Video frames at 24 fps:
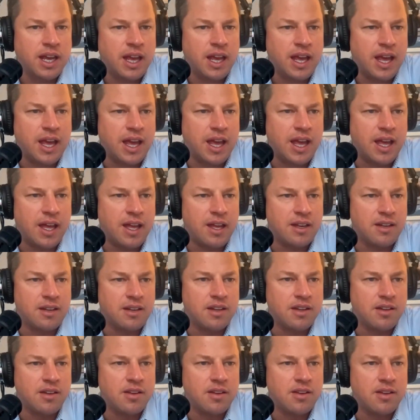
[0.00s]
And
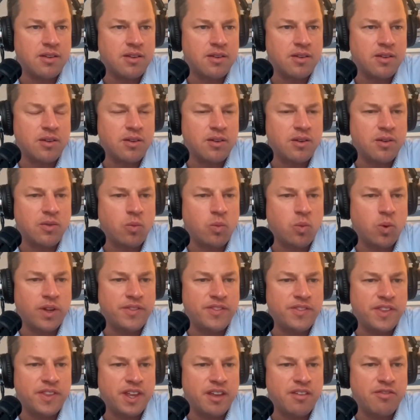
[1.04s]
what
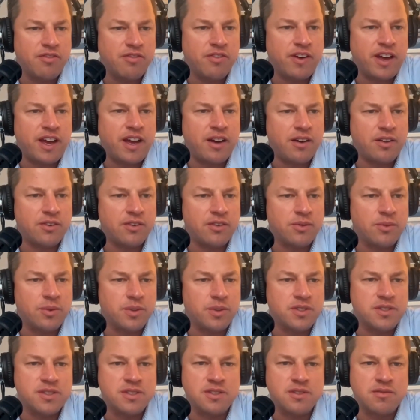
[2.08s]
they found
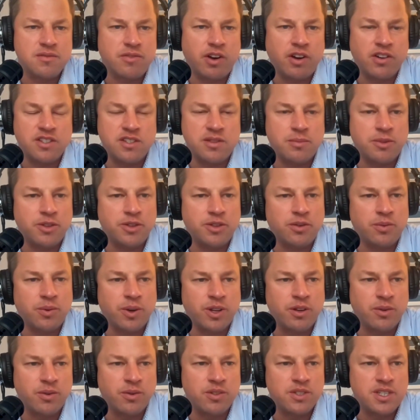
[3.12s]
was very similar to what
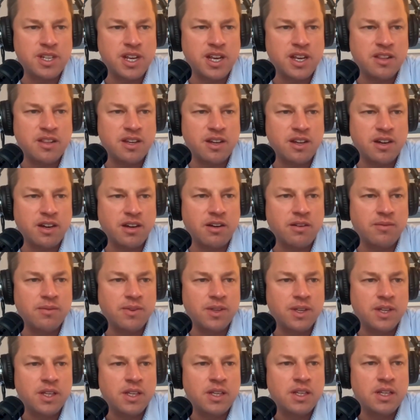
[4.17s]
you were saying there,
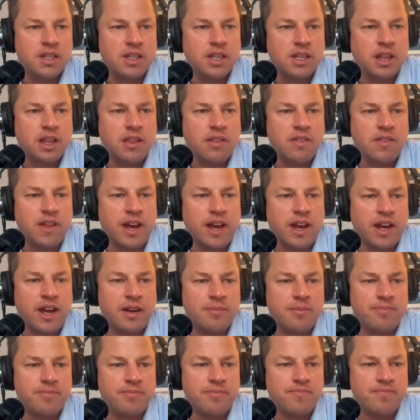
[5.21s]
that
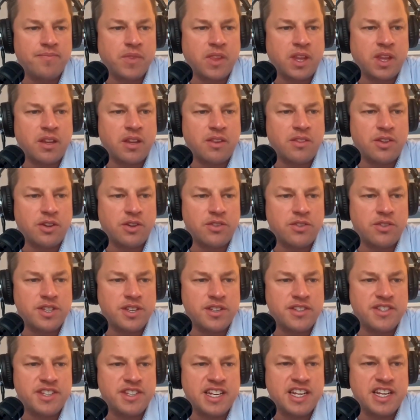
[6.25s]
there's
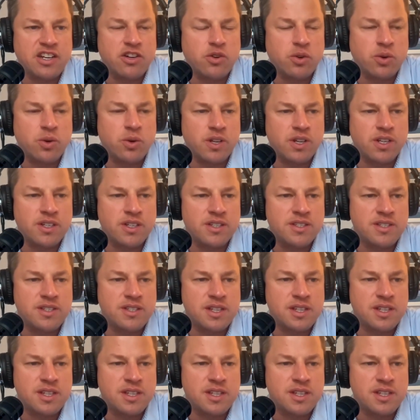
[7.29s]
this increase